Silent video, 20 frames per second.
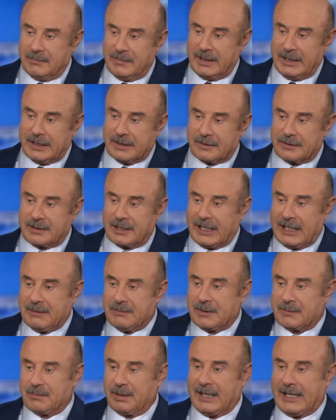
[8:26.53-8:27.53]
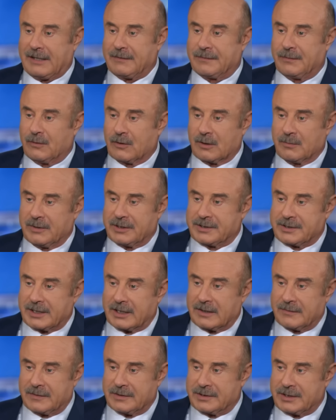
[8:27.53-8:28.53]
entertainment platform
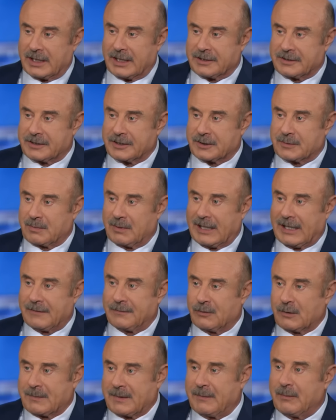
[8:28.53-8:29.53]
instead of a justice platform?